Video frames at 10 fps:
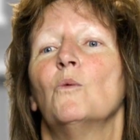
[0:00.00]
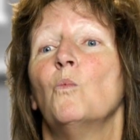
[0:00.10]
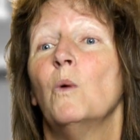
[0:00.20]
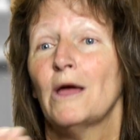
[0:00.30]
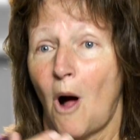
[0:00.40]

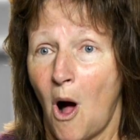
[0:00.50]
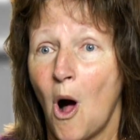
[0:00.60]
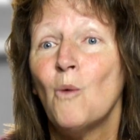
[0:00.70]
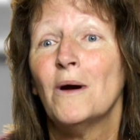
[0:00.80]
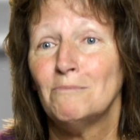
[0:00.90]
We
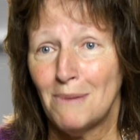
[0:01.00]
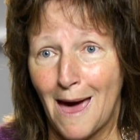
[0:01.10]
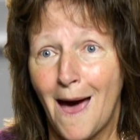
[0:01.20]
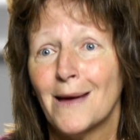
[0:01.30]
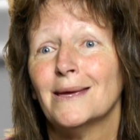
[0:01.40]
all went
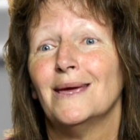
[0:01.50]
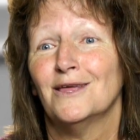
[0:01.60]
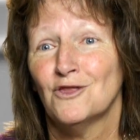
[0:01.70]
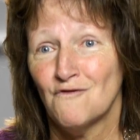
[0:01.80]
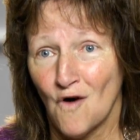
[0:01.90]
back
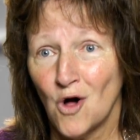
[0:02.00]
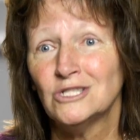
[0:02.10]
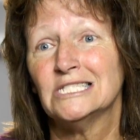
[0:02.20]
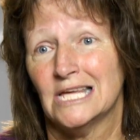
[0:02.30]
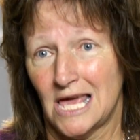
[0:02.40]
in the
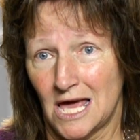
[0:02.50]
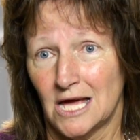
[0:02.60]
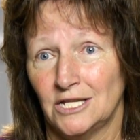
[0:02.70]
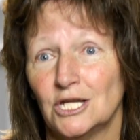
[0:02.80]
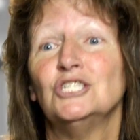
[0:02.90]
vault
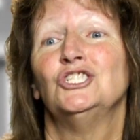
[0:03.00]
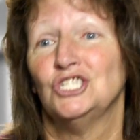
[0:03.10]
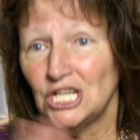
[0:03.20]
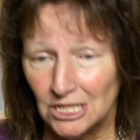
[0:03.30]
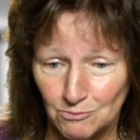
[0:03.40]
again.
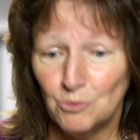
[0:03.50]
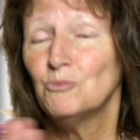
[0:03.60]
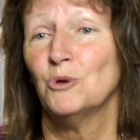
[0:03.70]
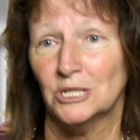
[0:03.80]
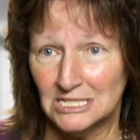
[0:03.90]
Gene
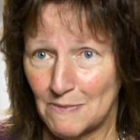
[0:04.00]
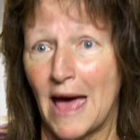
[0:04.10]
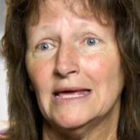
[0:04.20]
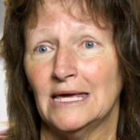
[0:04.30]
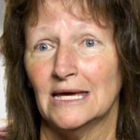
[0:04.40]
put us
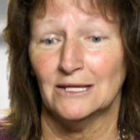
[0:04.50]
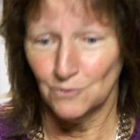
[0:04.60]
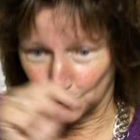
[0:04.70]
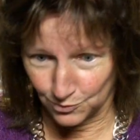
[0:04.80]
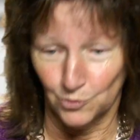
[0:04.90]
back in,
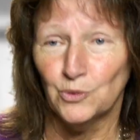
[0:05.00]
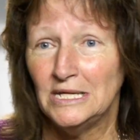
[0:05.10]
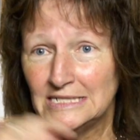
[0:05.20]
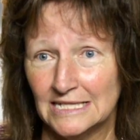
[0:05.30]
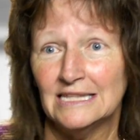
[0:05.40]

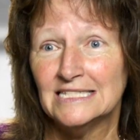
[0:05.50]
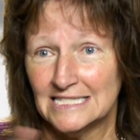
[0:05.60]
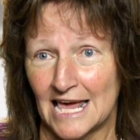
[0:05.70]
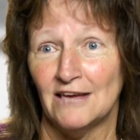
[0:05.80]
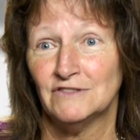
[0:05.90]
redid the
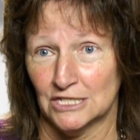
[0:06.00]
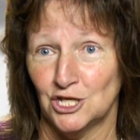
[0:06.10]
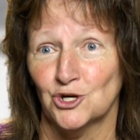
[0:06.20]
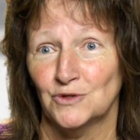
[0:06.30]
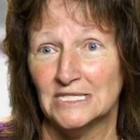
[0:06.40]
safe,
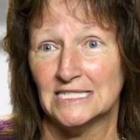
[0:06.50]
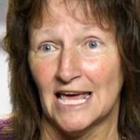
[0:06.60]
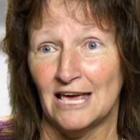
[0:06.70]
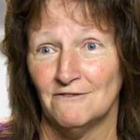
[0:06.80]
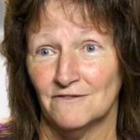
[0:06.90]
secured the
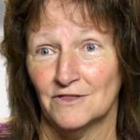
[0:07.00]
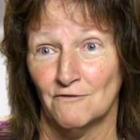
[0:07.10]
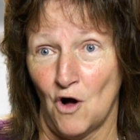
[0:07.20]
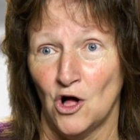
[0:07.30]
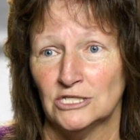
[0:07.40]
safe, the
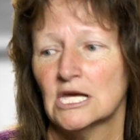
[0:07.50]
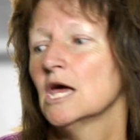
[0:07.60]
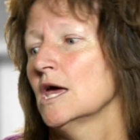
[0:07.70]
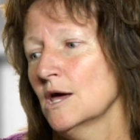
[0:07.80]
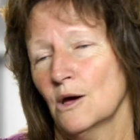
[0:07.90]
vault.
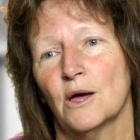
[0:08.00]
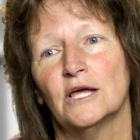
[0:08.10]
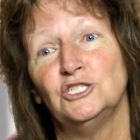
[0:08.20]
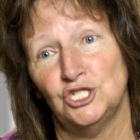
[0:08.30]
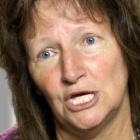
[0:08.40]

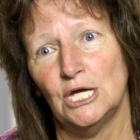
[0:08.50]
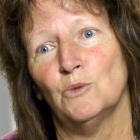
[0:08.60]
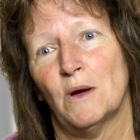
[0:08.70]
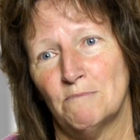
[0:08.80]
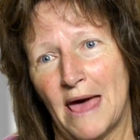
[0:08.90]
Gene
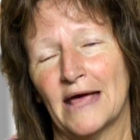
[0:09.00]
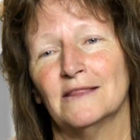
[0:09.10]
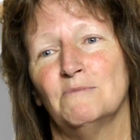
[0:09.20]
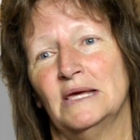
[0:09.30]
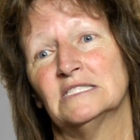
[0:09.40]
went back in
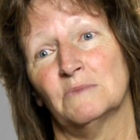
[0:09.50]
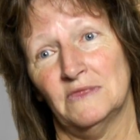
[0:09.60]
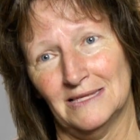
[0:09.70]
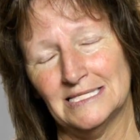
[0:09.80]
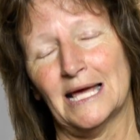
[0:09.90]
the
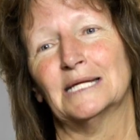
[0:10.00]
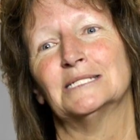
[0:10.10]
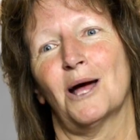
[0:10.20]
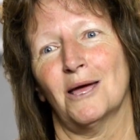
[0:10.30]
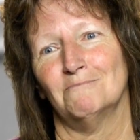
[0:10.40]
basement the second
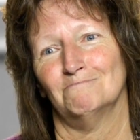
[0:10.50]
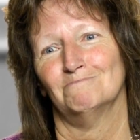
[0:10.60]
time.